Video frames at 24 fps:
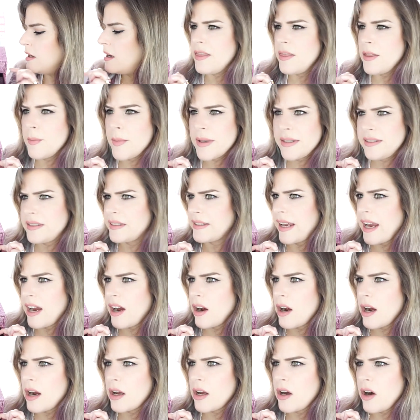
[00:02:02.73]
The
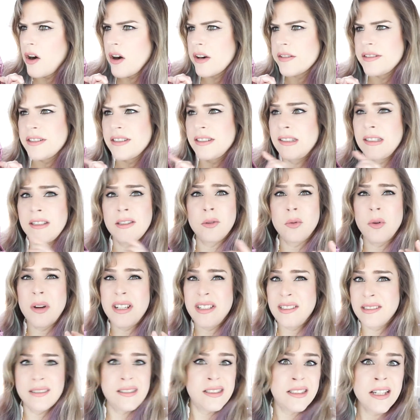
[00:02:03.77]
mascara costs
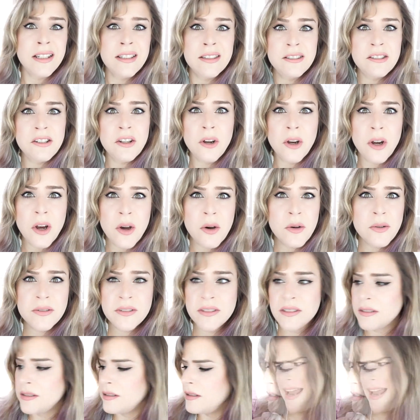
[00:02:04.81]
26 euros.